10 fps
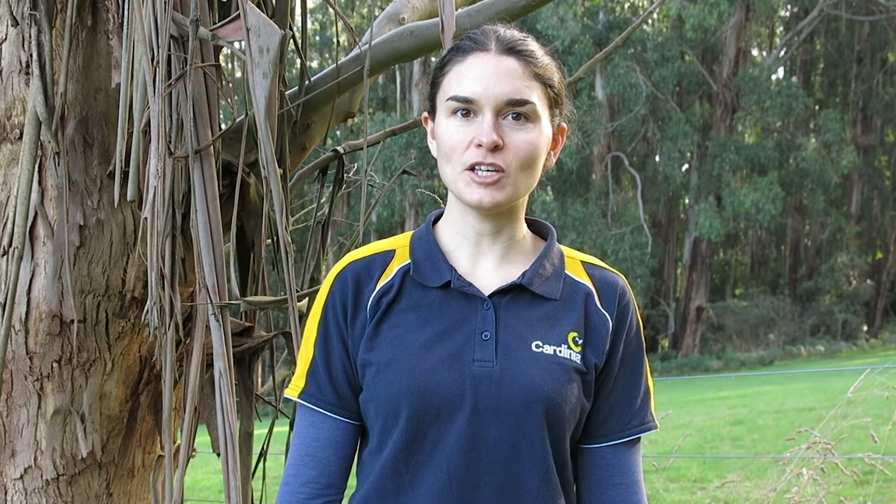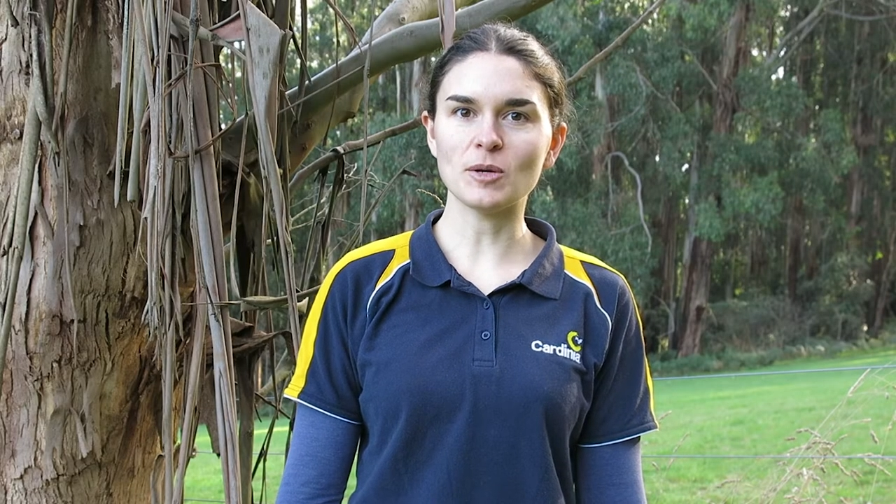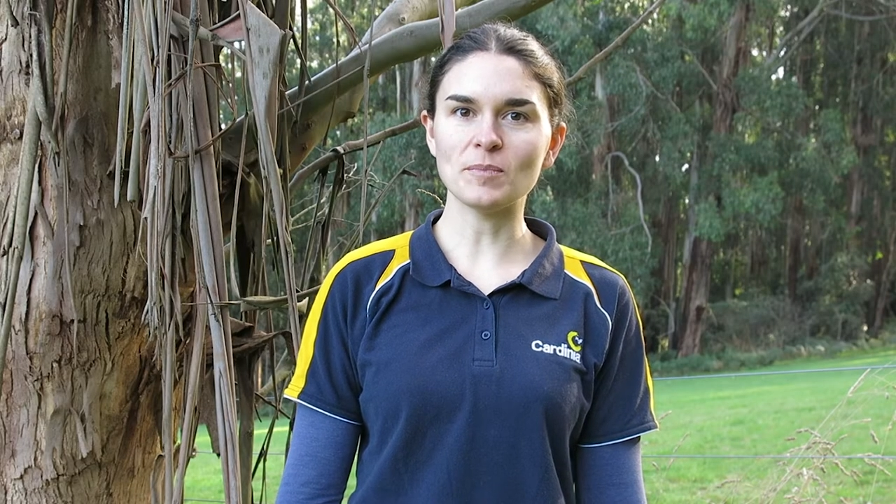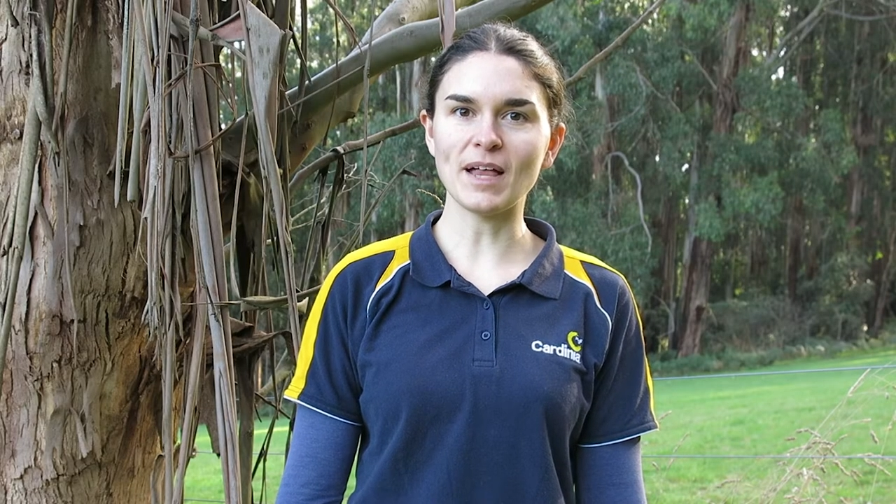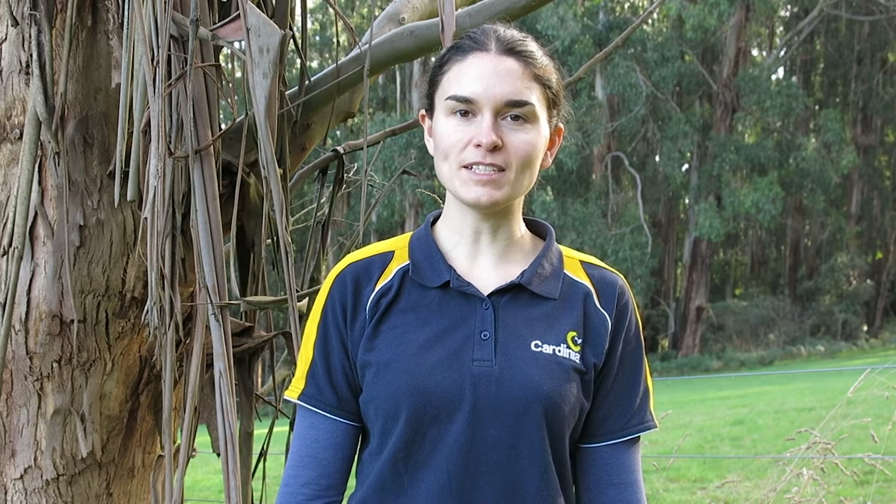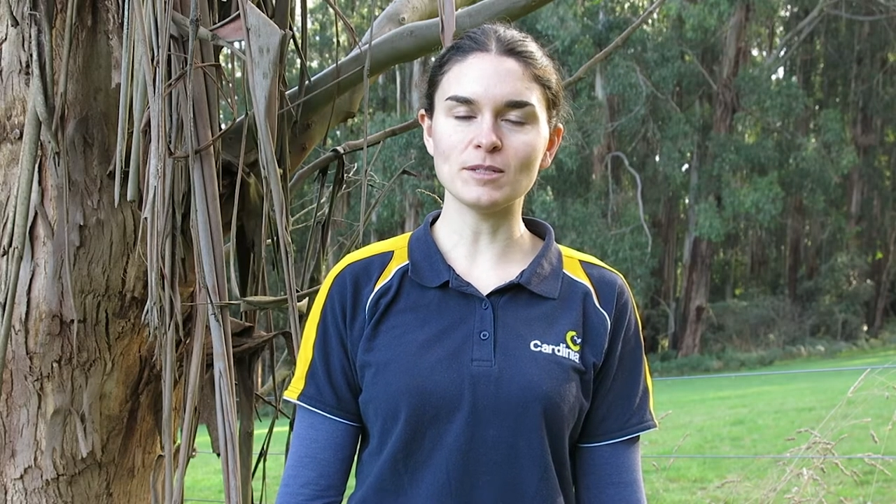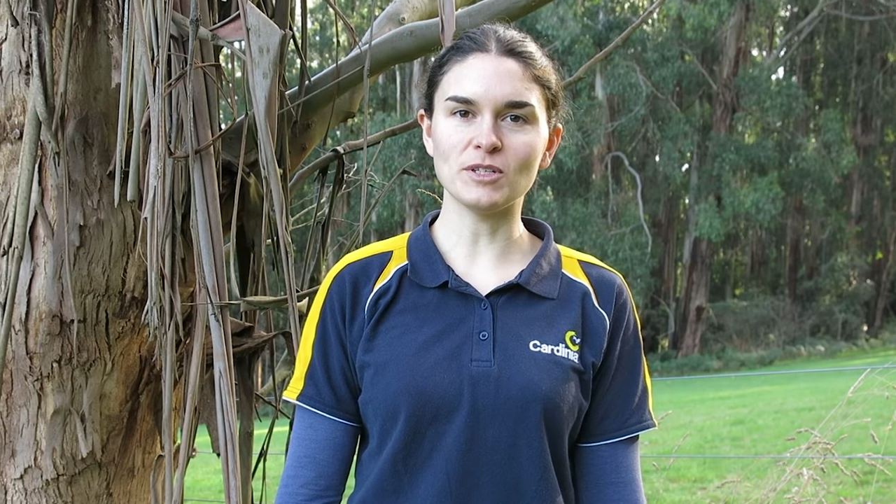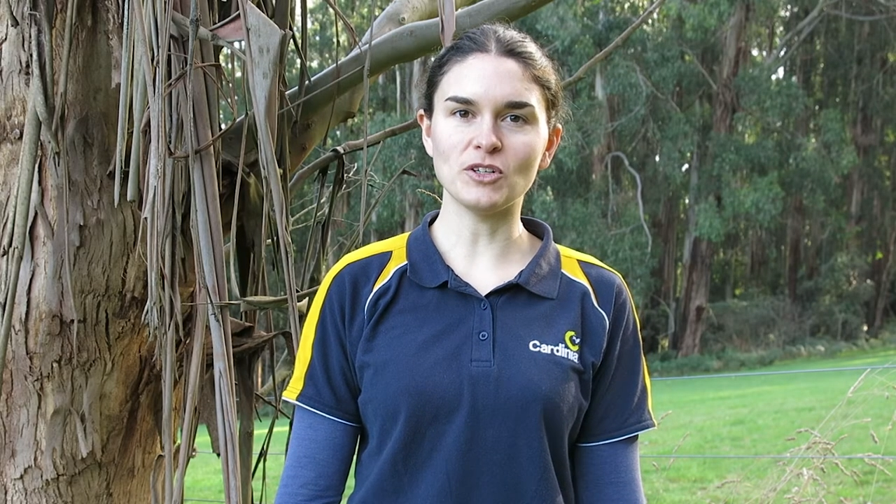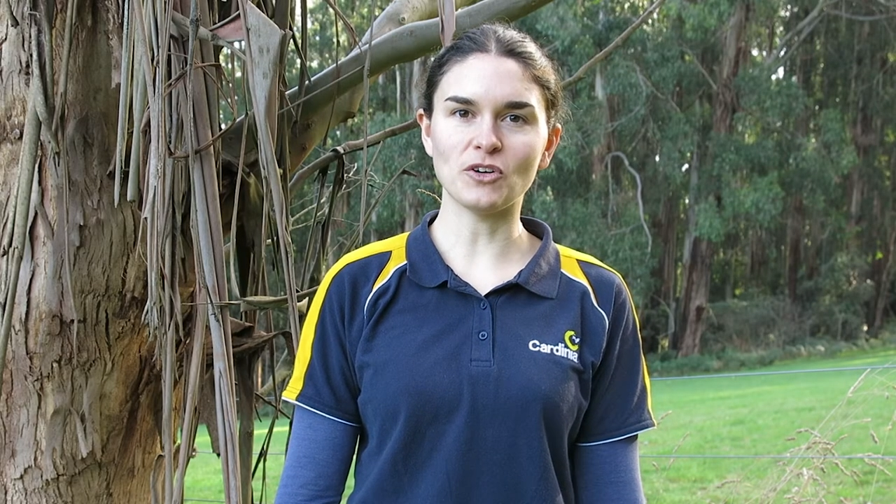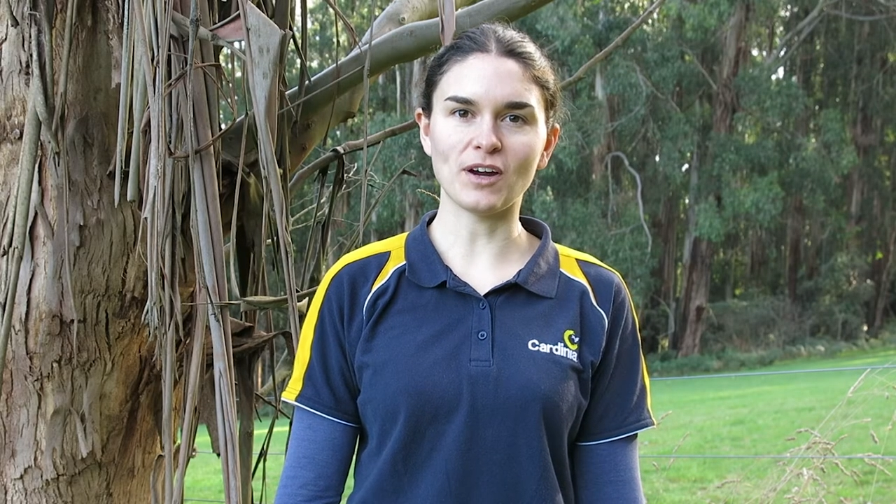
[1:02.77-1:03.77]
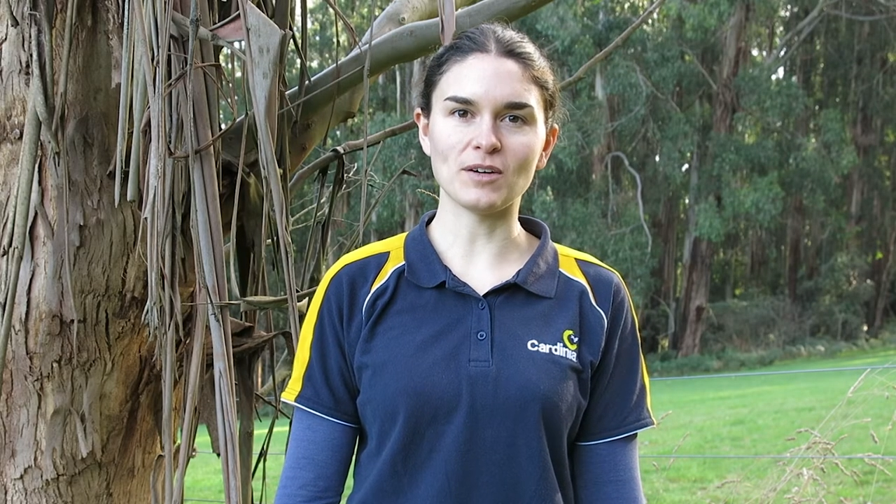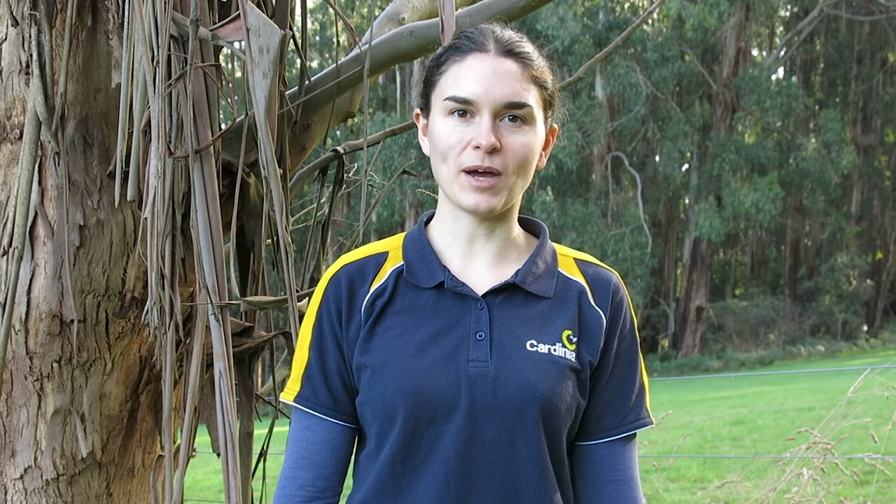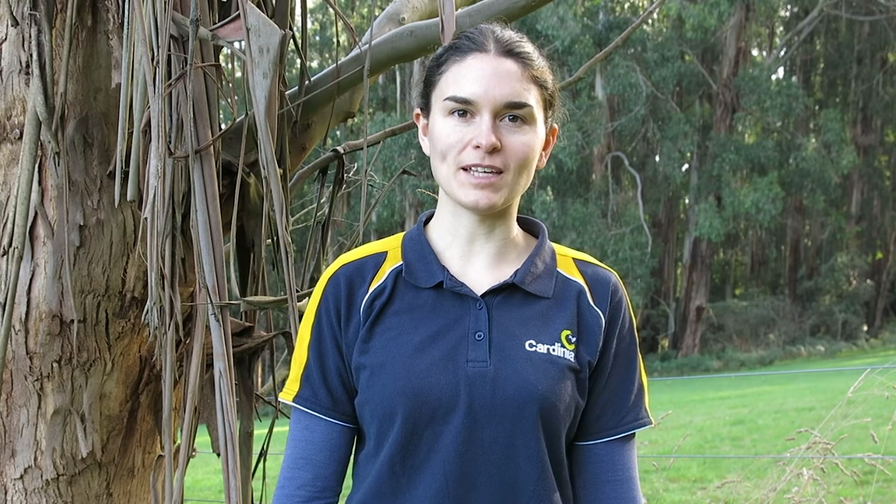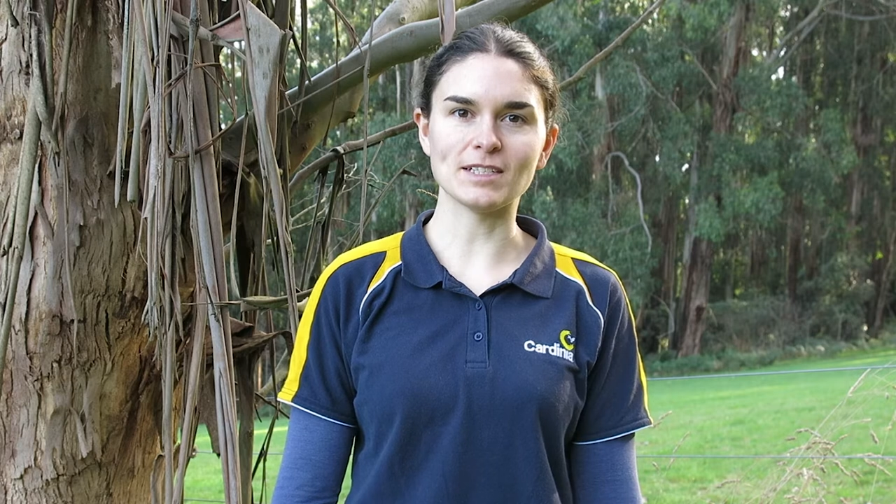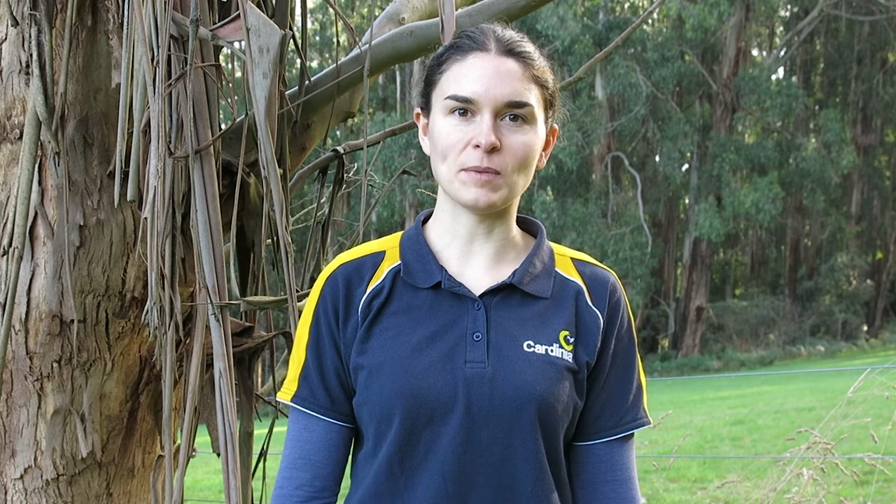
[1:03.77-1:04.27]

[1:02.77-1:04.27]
you can place them in your green waste